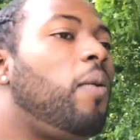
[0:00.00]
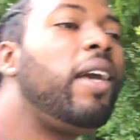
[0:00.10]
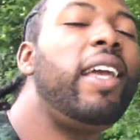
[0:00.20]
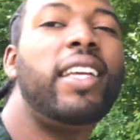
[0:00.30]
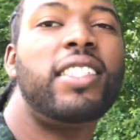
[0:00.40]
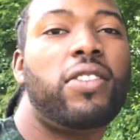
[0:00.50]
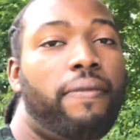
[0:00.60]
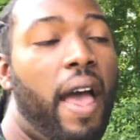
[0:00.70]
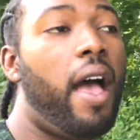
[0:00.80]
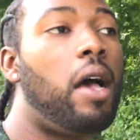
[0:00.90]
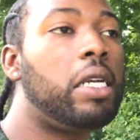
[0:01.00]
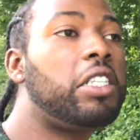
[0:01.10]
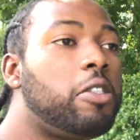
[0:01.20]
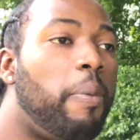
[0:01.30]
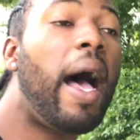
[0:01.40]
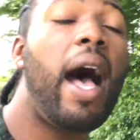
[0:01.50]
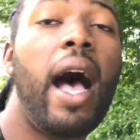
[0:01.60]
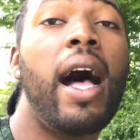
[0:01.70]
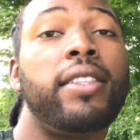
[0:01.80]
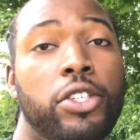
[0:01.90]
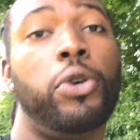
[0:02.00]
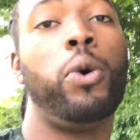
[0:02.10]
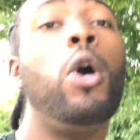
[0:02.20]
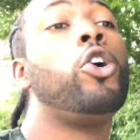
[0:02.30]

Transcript: We just found a spot to